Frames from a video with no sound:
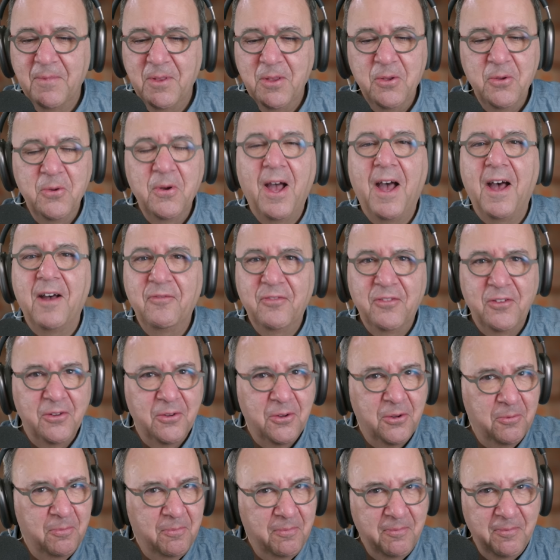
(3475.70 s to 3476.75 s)
you have
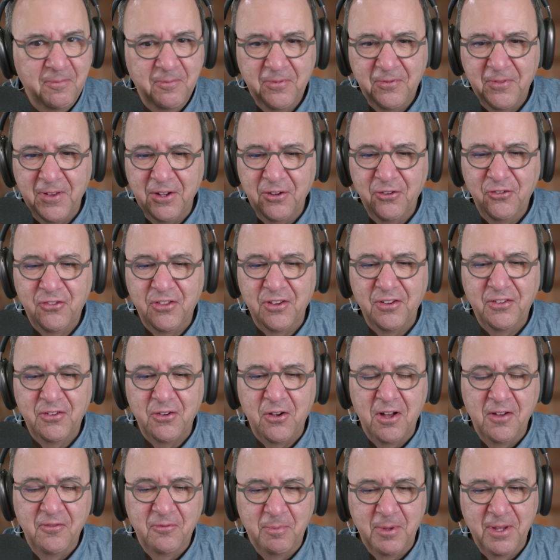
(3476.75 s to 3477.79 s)
to finish this
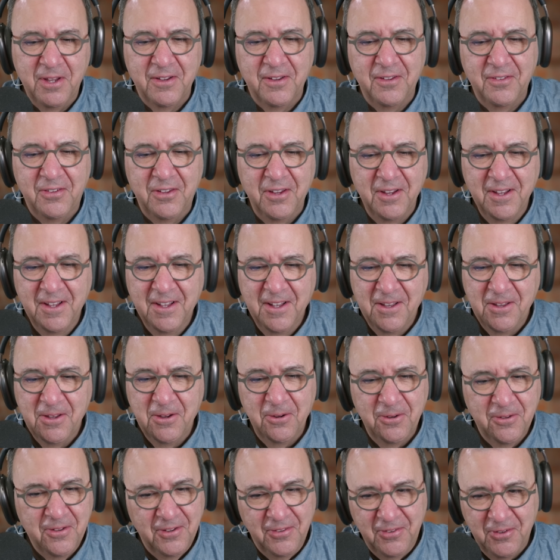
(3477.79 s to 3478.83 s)
off because
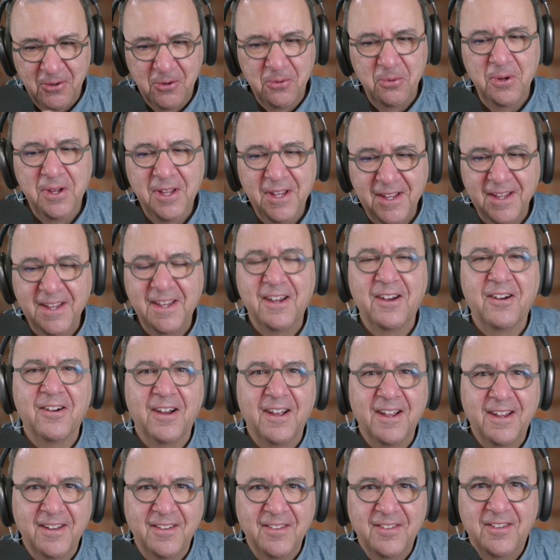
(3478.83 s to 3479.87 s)
you're disagreeing here
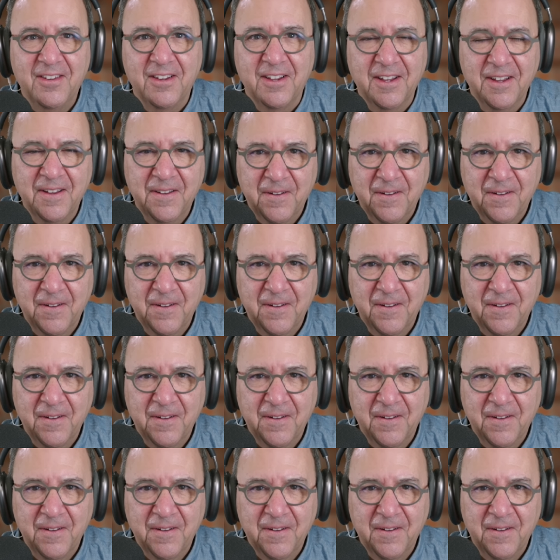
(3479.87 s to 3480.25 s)
i can see